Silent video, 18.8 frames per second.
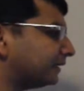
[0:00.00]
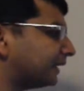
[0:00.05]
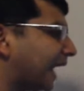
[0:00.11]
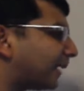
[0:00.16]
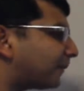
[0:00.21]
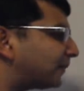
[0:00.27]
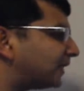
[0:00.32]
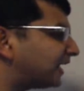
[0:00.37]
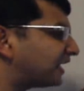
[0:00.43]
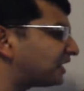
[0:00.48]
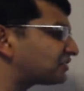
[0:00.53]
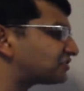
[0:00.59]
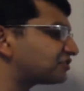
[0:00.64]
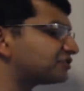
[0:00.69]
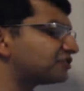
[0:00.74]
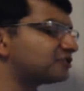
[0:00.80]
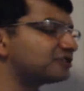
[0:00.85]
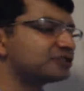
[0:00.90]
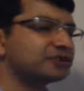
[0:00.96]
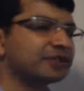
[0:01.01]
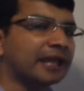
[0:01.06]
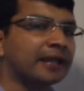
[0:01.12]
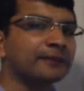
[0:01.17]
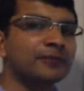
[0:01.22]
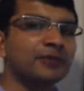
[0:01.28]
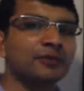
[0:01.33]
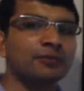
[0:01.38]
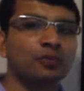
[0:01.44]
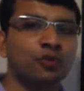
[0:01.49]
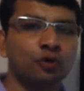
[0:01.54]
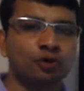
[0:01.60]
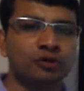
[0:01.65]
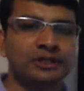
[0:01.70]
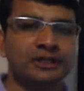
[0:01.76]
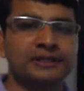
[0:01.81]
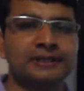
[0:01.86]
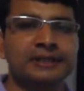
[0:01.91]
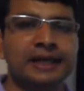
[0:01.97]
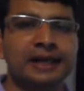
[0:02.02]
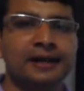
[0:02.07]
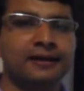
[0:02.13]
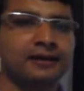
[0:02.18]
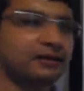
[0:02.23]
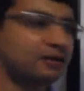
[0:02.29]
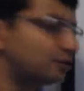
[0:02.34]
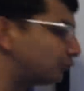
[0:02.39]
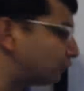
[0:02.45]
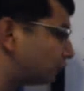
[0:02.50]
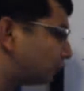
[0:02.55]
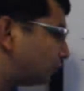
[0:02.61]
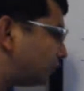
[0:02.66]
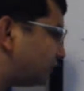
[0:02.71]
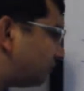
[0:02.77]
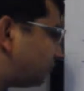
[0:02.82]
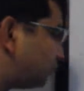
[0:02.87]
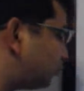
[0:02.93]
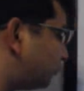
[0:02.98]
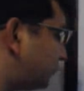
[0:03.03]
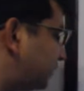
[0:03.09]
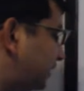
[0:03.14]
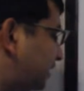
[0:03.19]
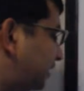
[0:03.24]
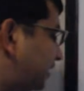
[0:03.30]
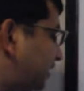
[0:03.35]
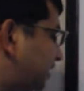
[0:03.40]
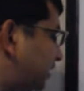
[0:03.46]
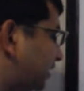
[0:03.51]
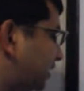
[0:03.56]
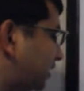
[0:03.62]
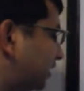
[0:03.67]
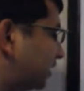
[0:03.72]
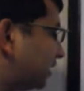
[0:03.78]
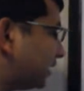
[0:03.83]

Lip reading: the applications can be more than that. You know, it could be